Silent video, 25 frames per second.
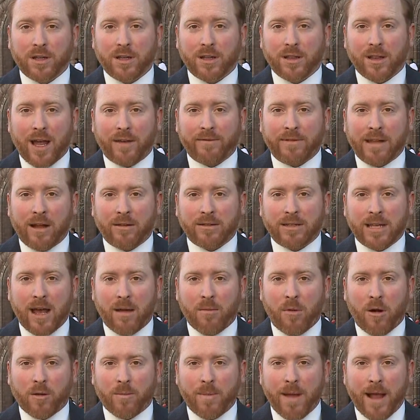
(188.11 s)
Live downtown,
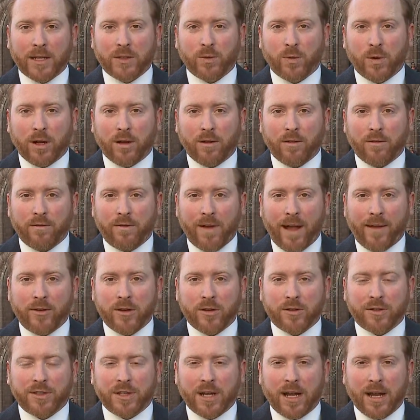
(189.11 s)
Mark Maxwell, 5 on
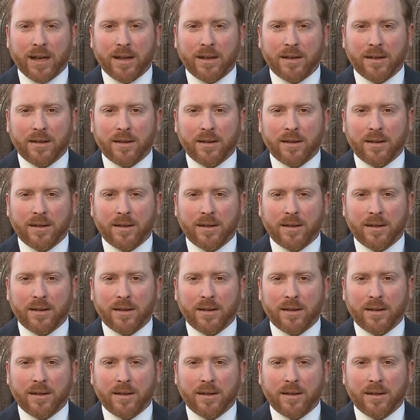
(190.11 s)
your side.